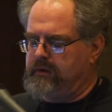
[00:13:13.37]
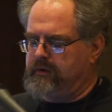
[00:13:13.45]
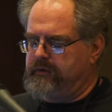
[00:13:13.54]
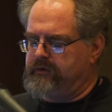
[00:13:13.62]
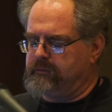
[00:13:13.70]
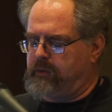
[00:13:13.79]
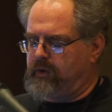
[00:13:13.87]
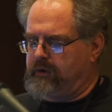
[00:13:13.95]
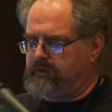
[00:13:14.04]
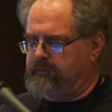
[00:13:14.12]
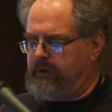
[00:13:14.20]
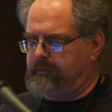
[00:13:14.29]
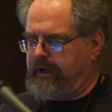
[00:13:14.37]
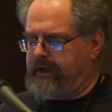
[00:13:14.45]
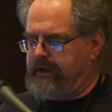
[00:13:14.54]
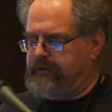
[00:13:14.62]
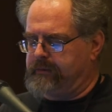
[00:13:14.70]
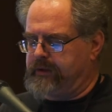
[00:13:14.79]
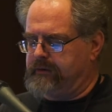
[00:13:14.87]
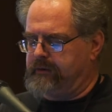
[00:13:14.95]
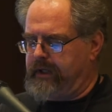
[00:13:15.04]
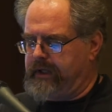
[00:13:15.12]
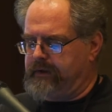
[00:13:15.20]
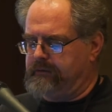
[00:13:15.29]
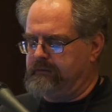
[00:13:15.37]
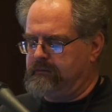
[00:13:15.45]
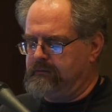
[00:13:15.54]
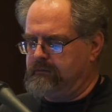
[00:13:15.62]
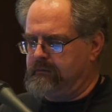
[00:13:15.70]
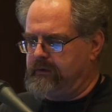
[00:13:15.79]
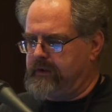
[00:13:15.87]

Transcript: support from your management and the